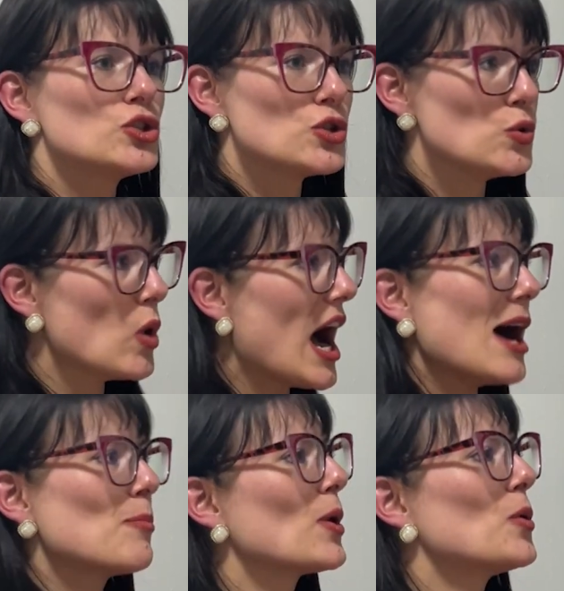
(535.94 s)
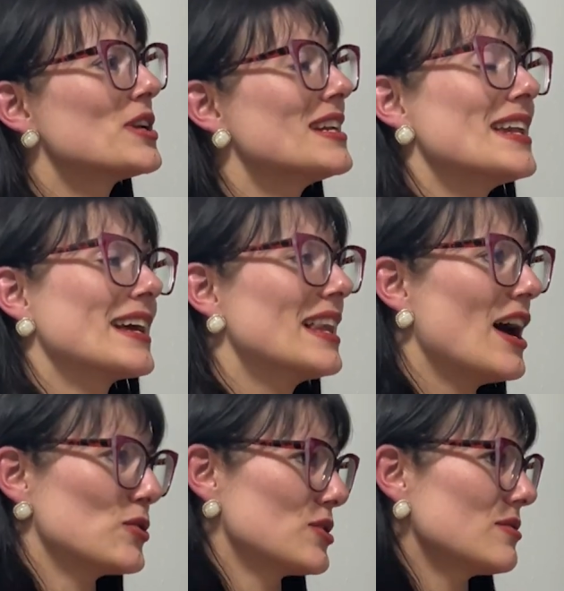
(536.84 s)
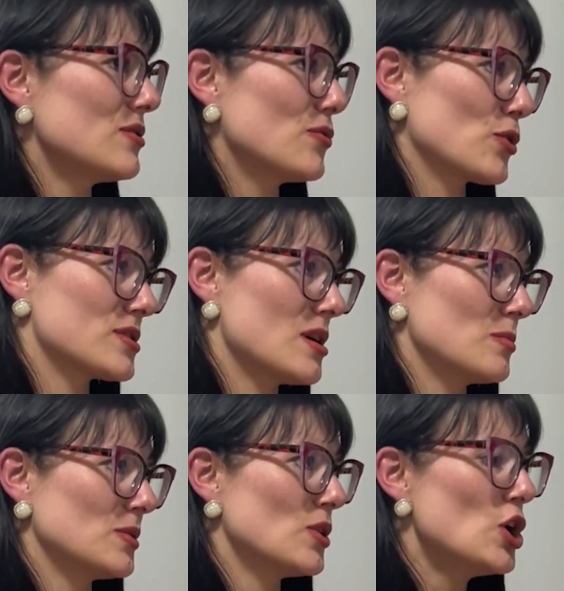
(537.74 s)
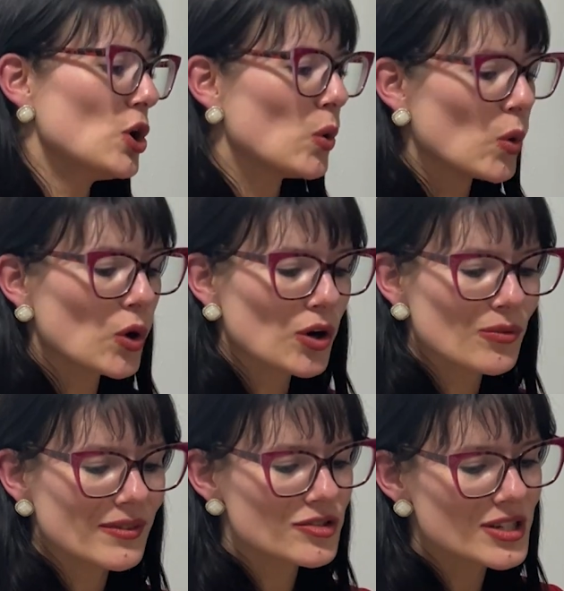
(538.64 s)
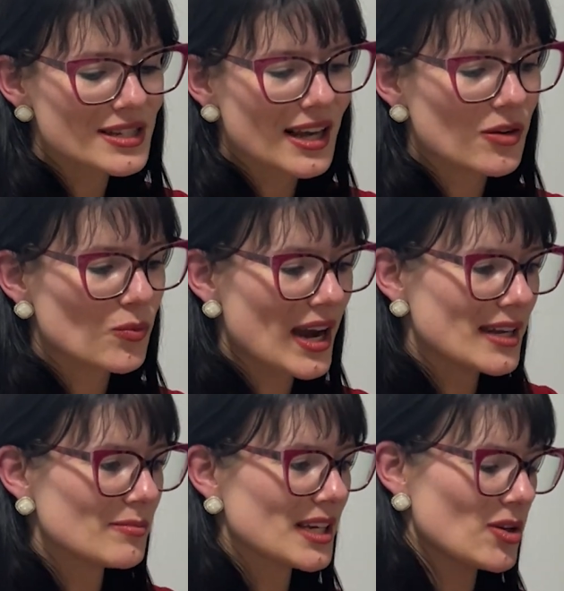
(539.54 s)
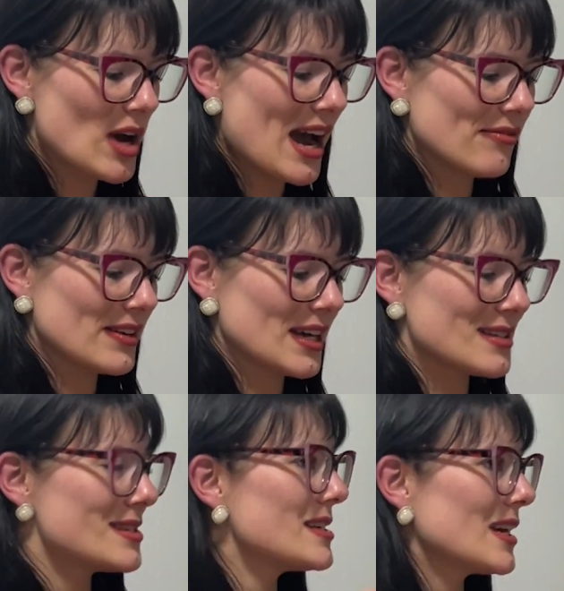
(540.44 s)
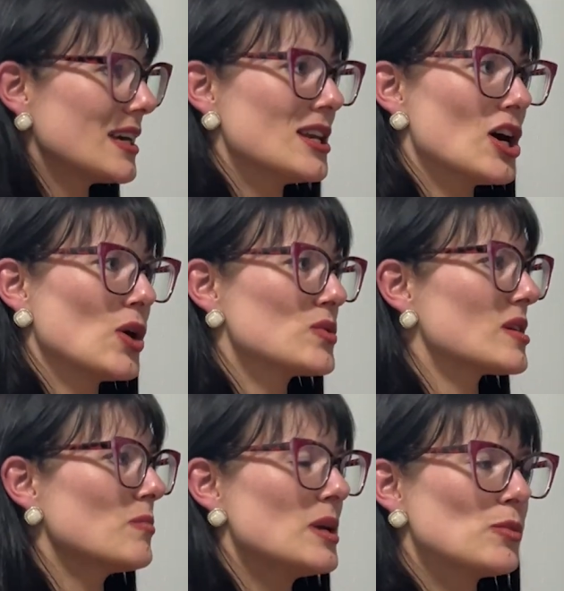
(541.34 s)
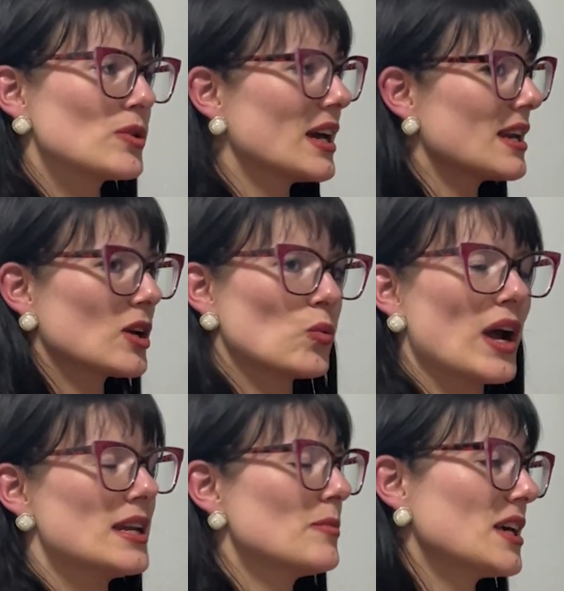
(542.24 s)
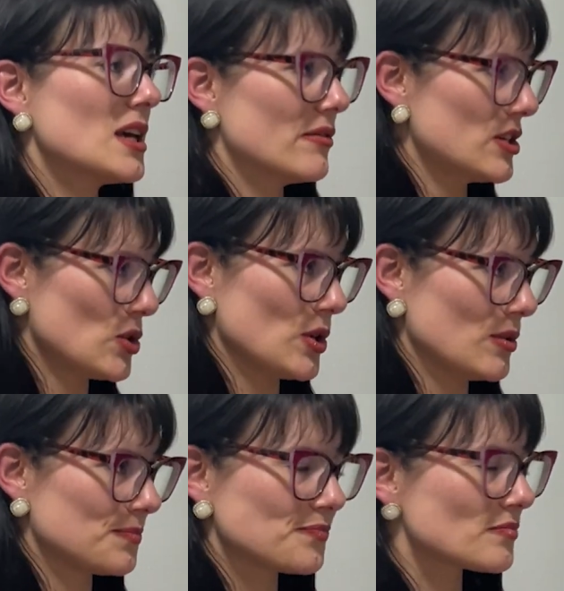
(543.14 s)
You upload it in the cloud, for example. Or just like randomly, you have like sticky notes and people can like randomly give it to you.